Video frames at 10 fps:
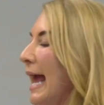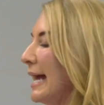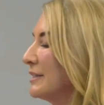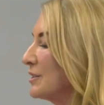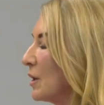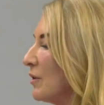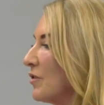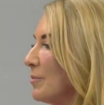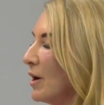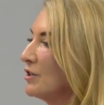And so
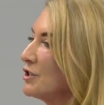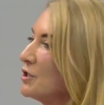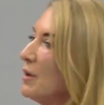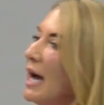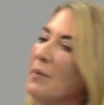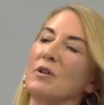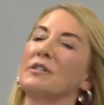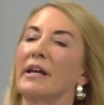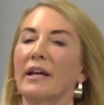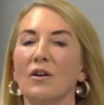if the bar is too high, we're
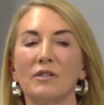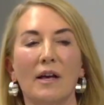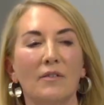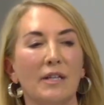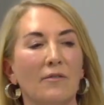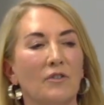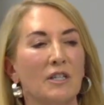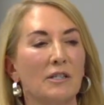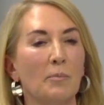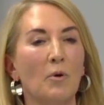setting ourselves up for
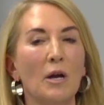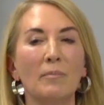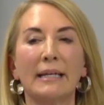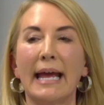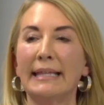disappointment.